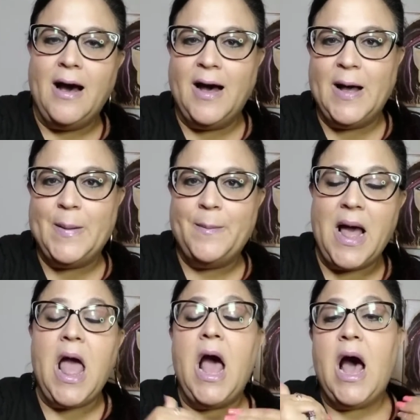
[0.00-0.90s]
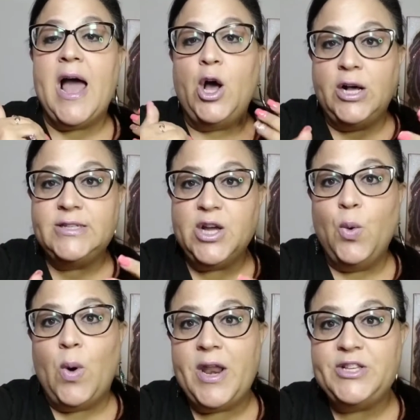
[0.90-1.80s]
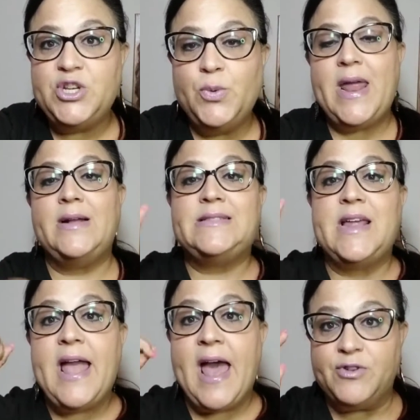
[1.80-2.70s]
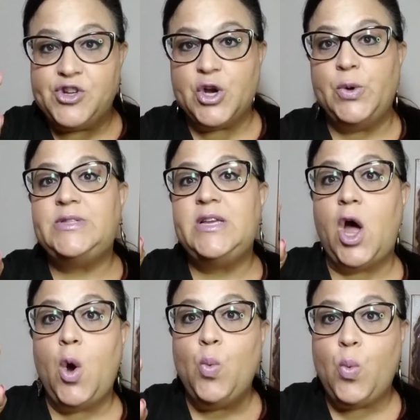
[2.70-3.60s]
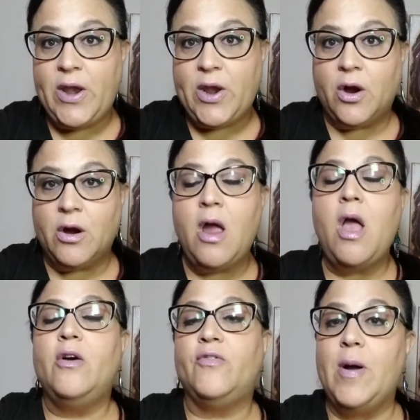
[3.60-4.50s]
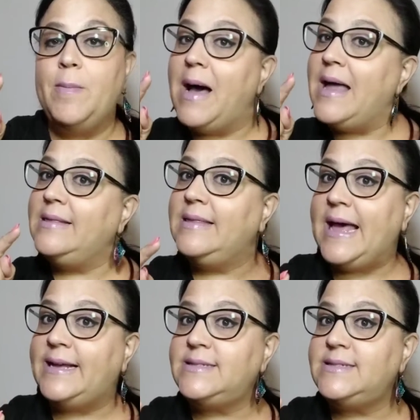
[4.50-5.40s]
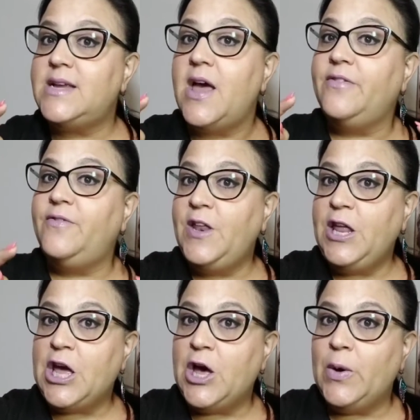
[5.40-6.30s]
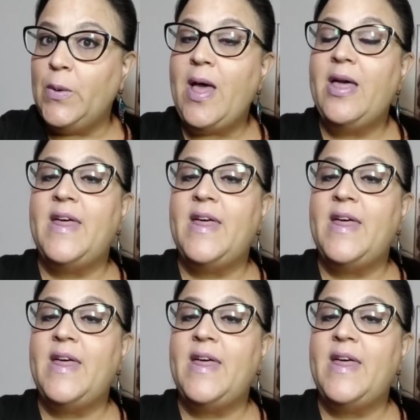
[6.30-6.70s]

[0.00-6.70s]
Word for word: Um, I also wanted to announce that I have chosen a winner from my last video.